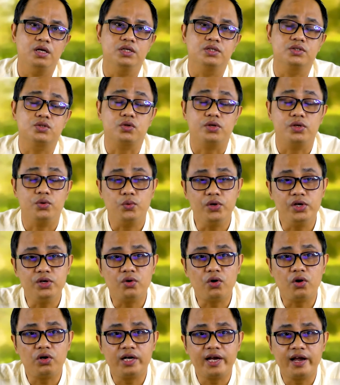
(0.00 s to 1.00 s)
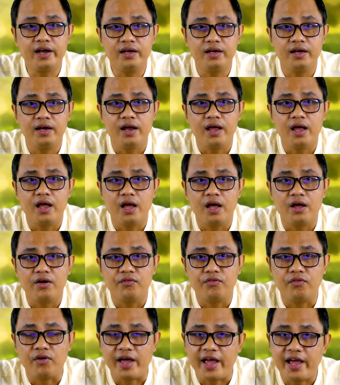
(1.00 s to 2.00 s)
So we know that
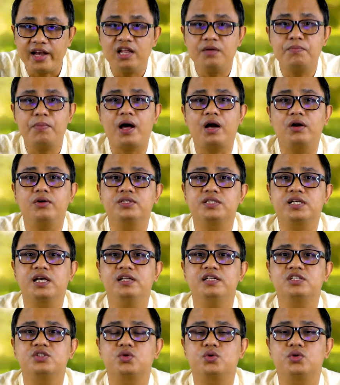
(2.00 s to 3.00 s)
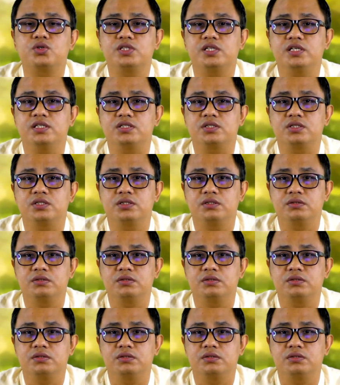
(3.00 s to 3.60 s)
for any biological resources,